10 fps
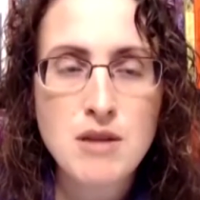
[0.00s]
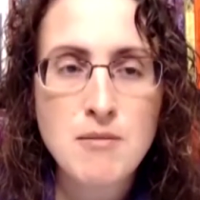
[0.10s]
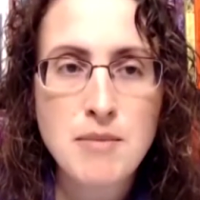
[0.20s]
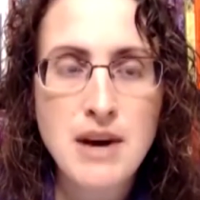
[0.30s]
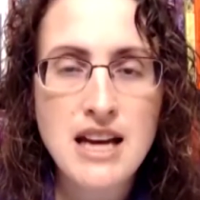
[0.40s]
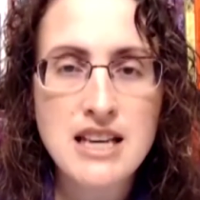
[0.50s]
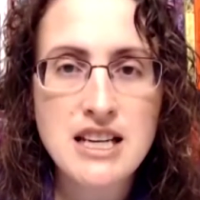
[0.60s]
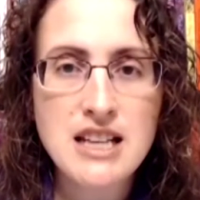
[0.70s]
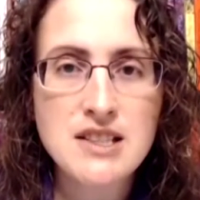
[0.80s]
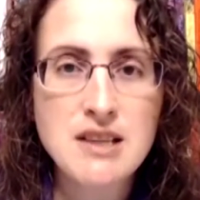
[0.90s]
but
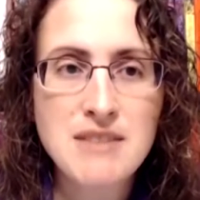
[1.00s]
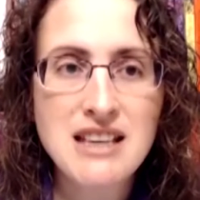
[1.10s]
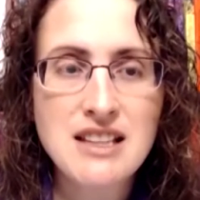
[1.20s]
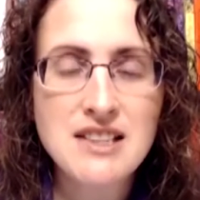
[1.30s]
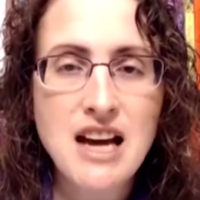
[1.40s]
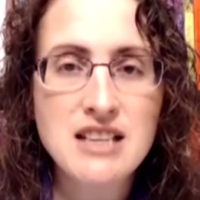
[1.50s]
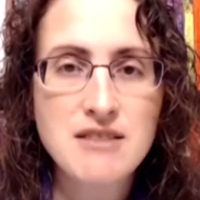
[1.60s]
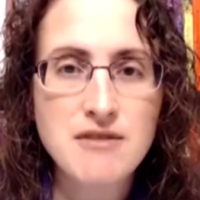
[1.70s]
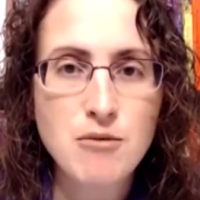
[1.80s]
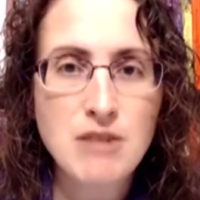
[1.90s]
it's something that's kind of
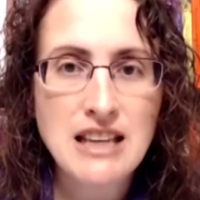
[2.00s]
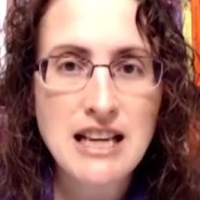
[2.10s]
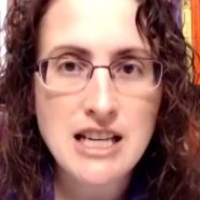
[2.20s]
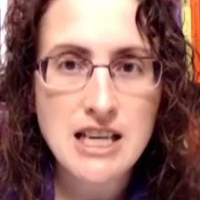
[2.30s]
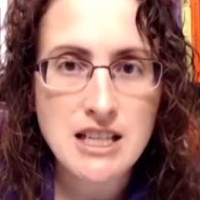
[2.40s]
related.